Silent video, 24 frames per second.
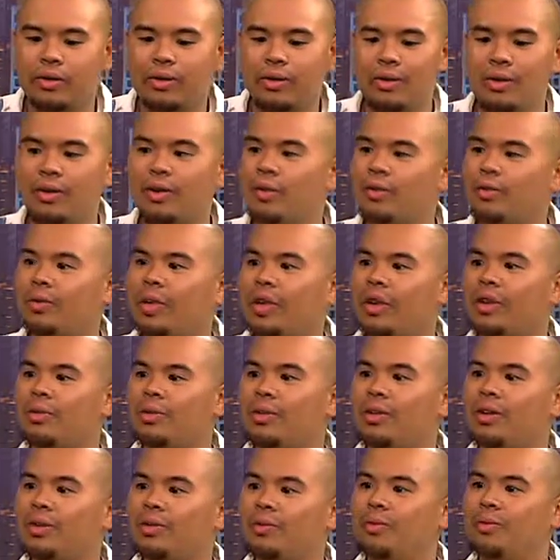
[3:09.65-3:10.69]
you
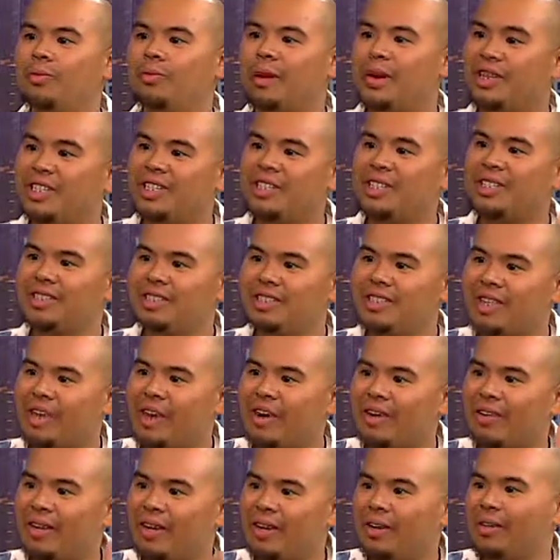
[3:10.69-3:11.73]
know, when she's
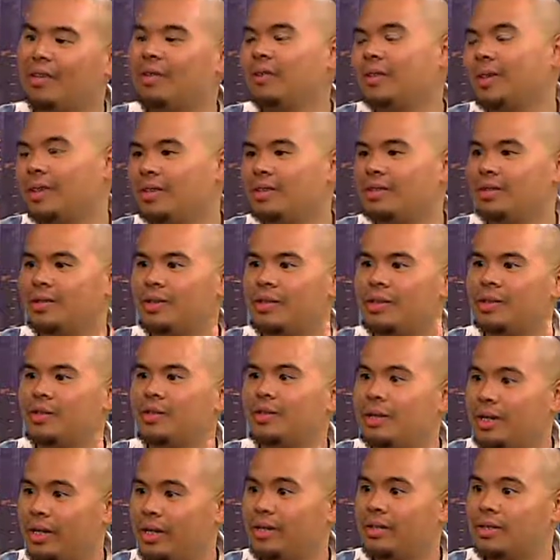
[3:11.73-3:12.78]
staring into the
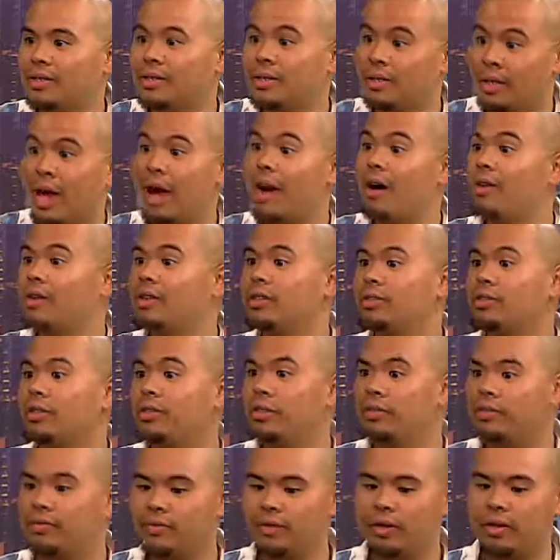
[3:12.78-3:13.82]
audience, the character in
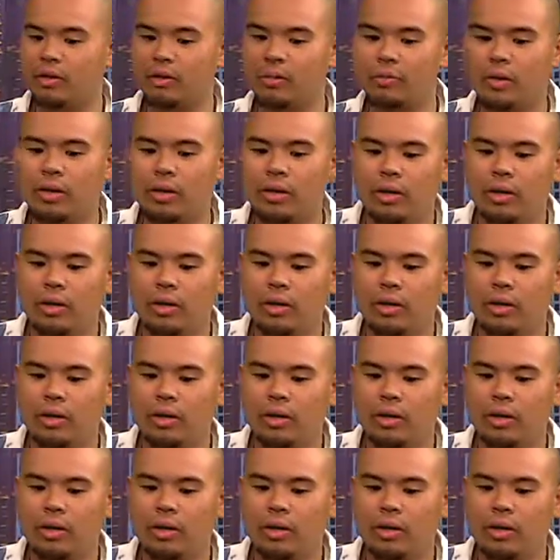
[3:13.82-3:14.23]
the film,